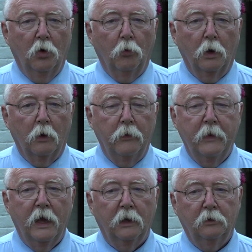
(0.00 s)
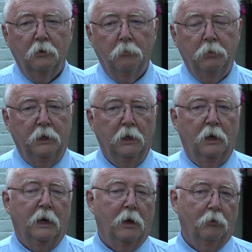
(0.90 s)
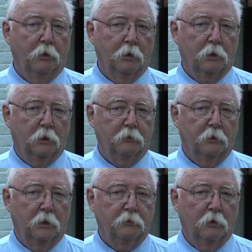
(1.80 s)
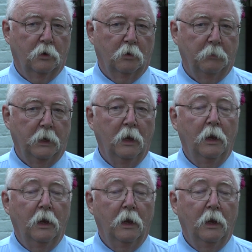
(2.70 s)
will not be allowed in the Continental Army.